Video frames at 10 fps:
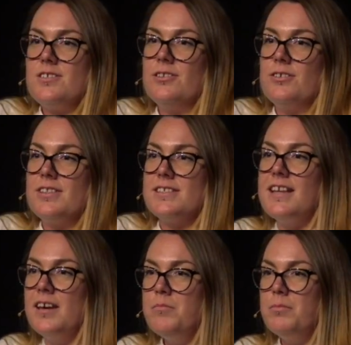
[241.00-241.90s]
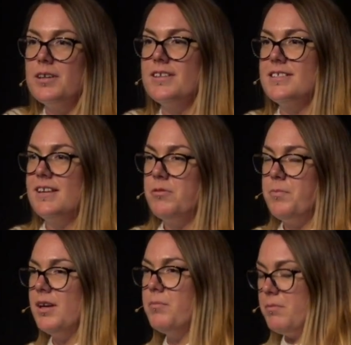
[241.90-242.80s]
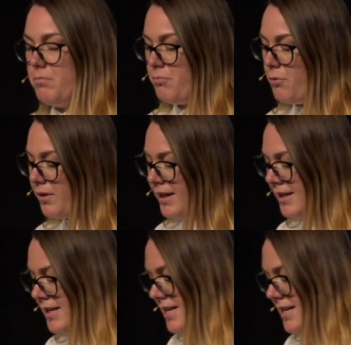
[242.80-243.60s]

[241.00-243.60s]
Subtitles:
should look the same because that would be a bit boring.